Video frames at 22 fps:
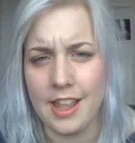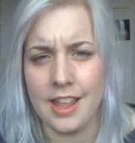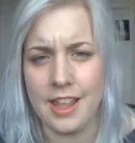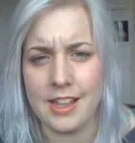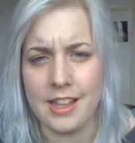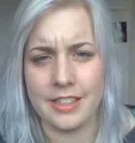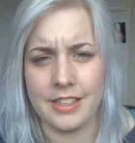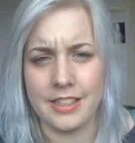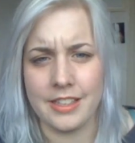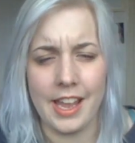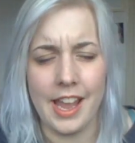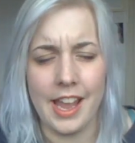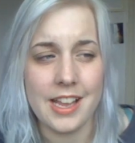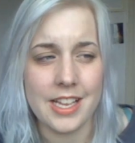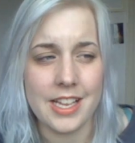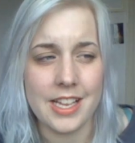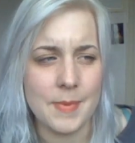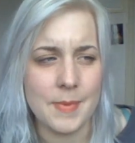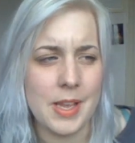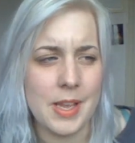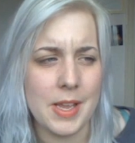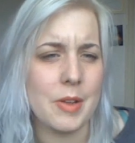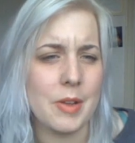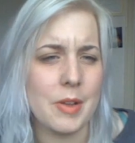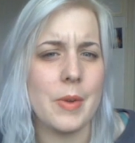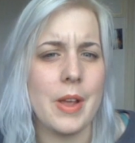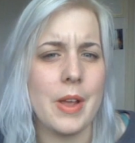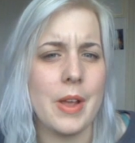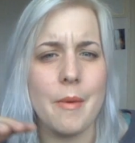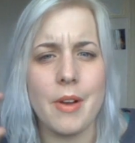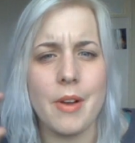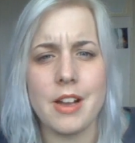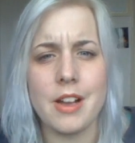like eczema,
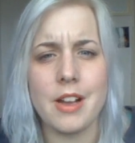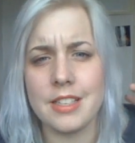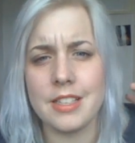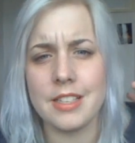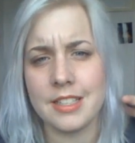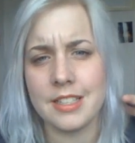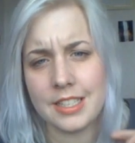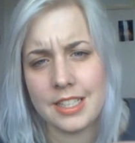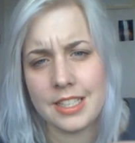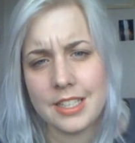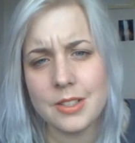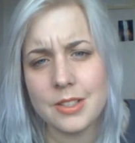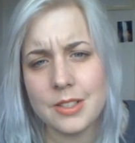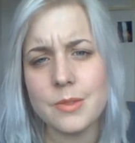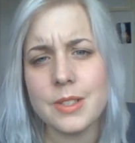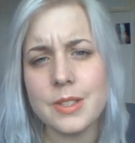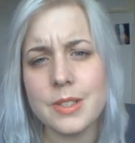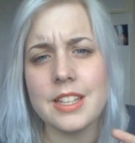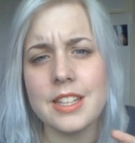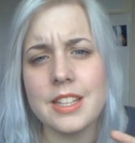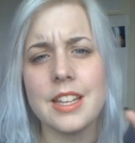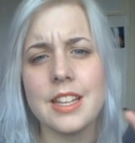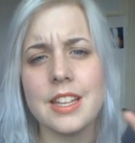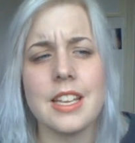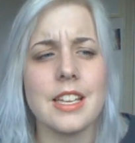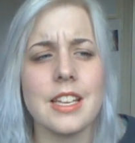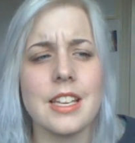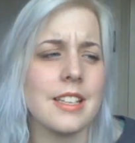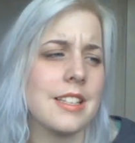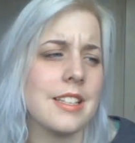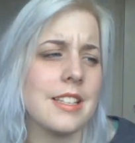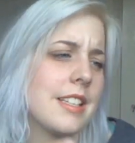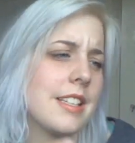how I deal with
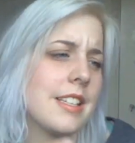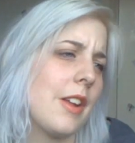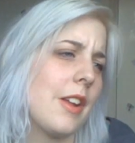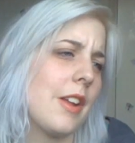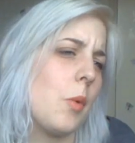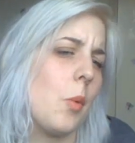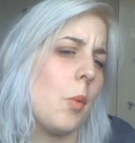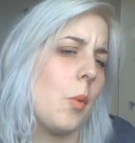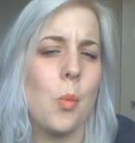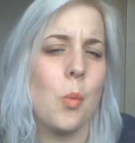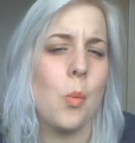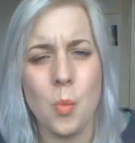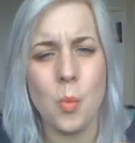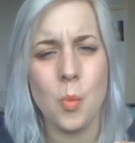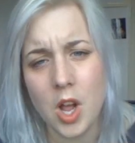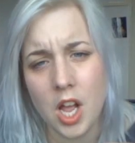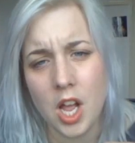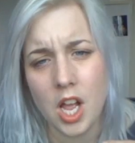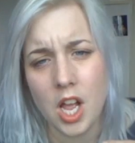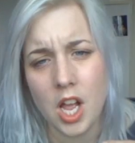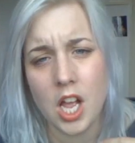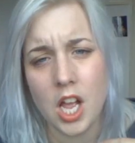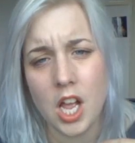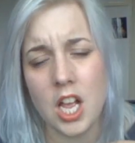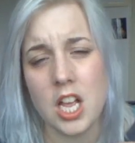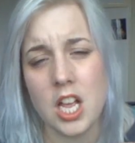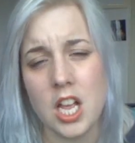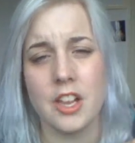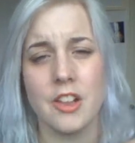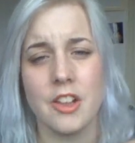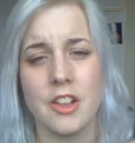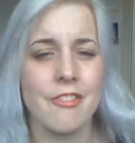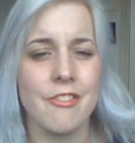things, you know,
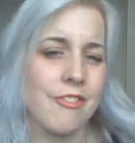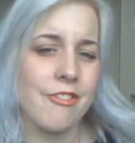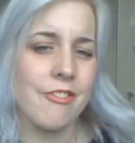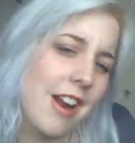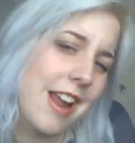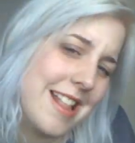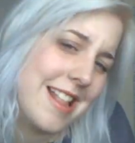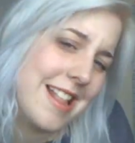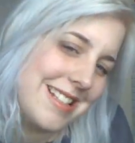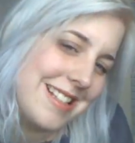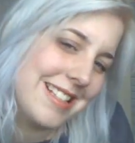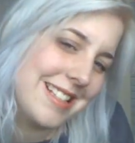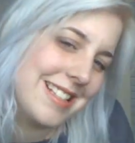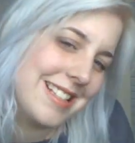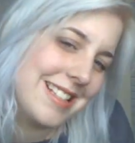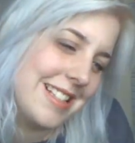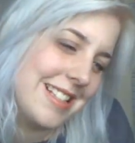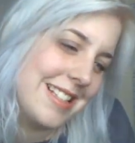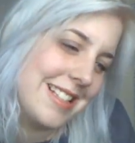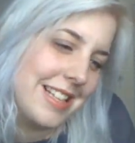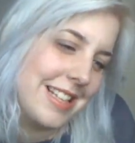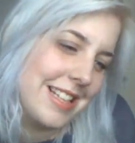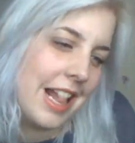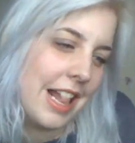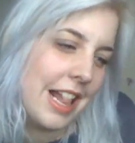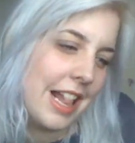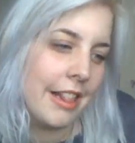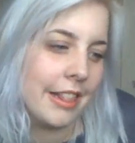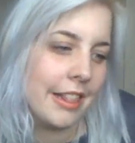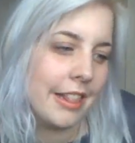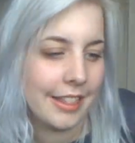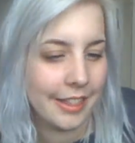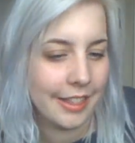work, friends,
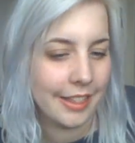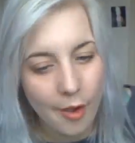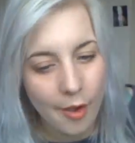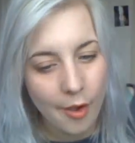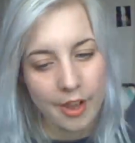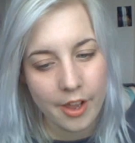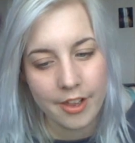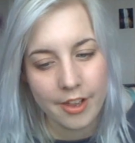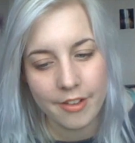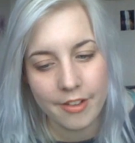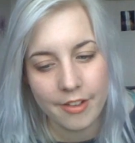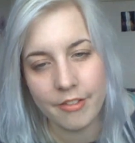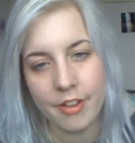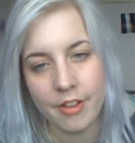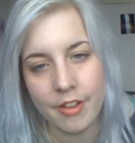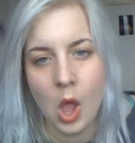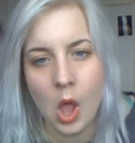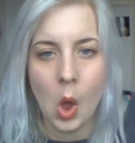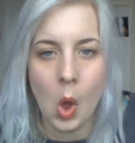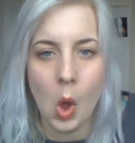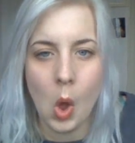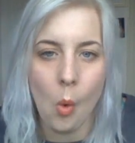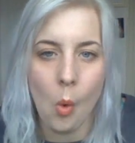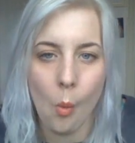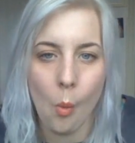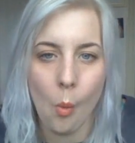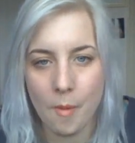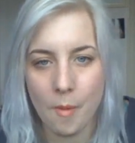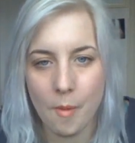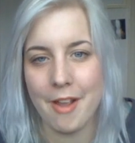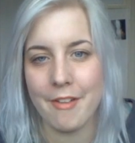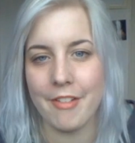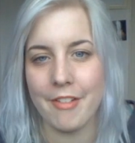
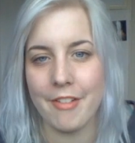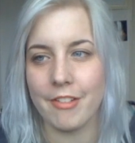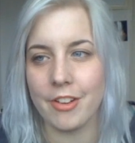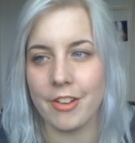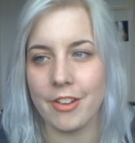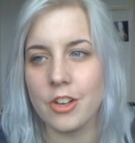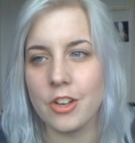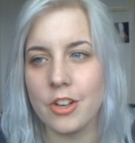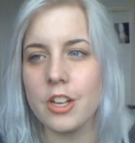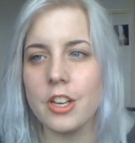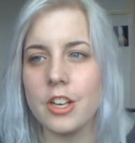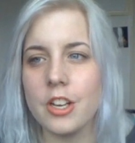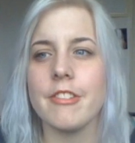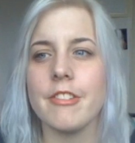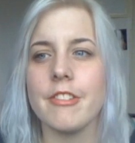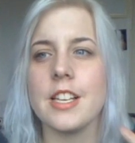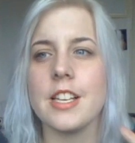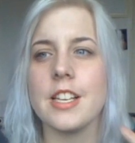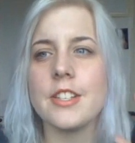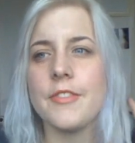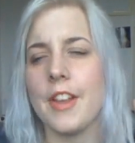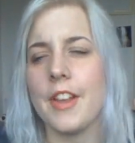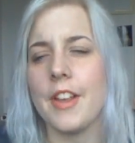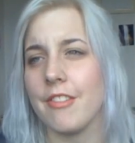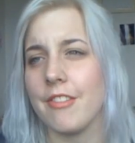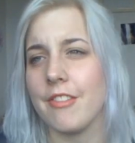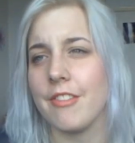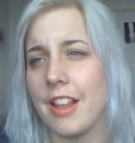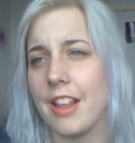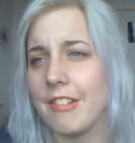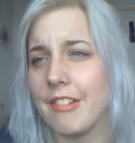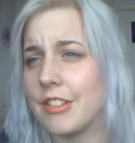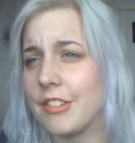life, what my favourite colour is,
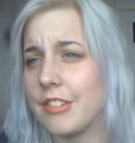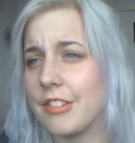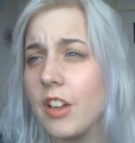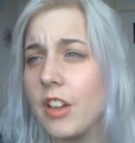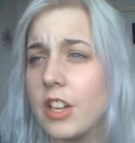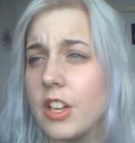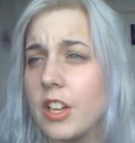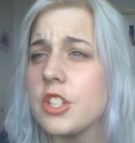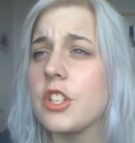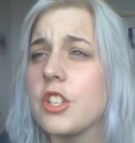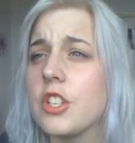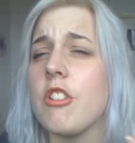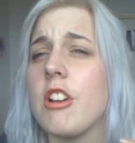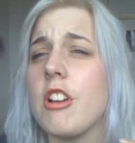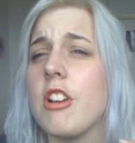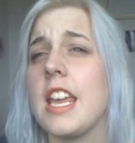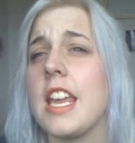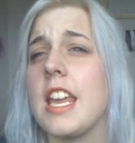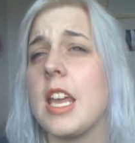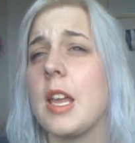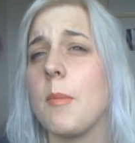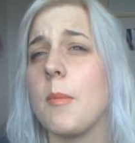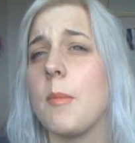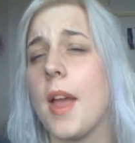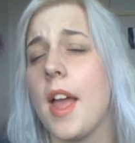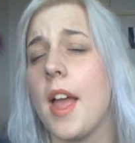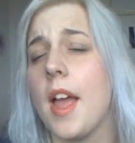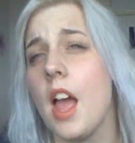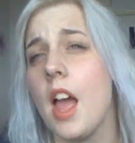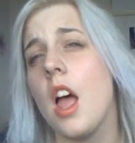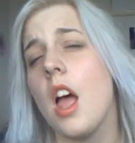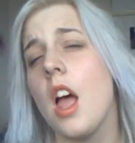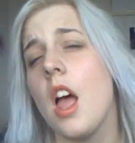favourite flavour of ice cream,
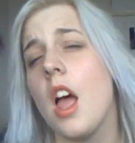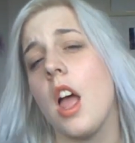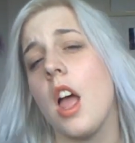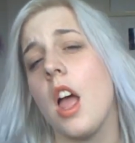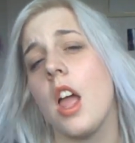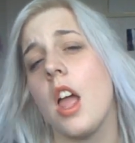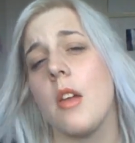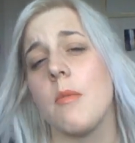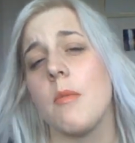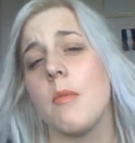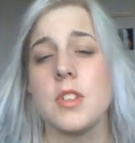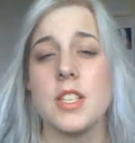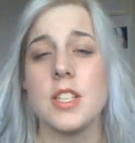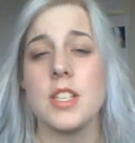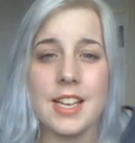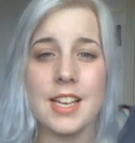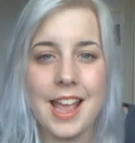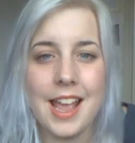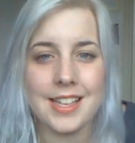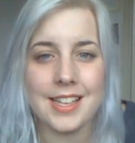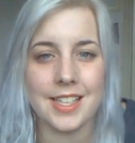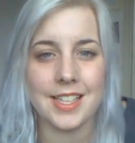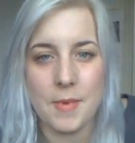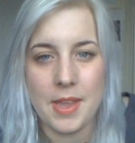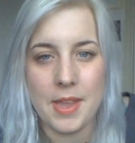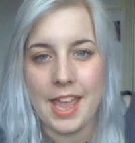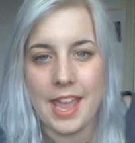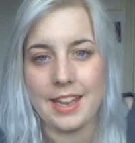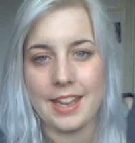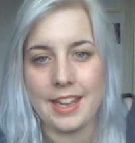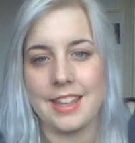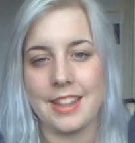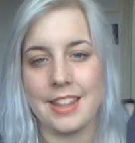just ask
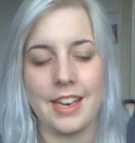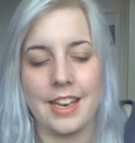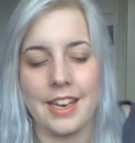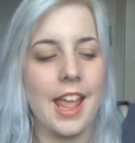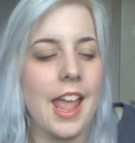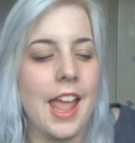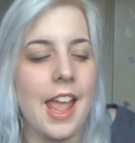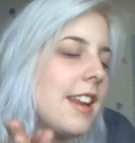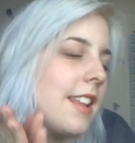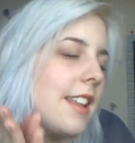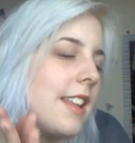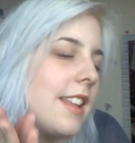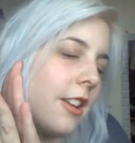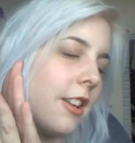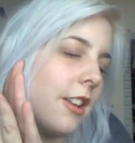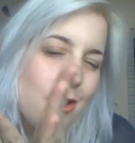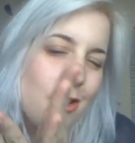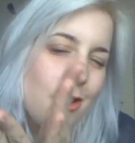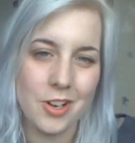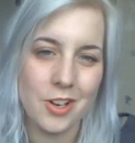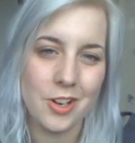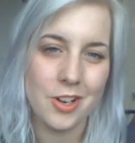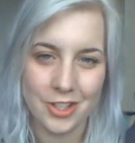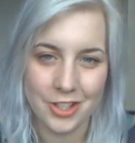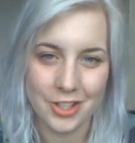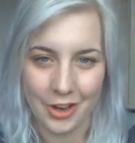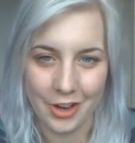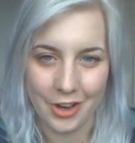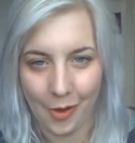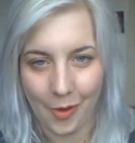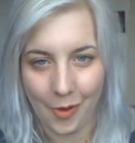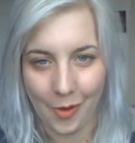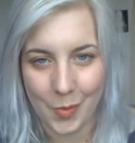me anything, anything you want to
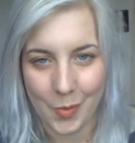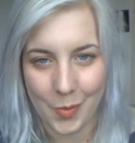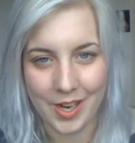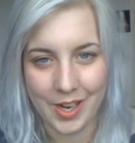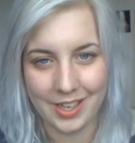know,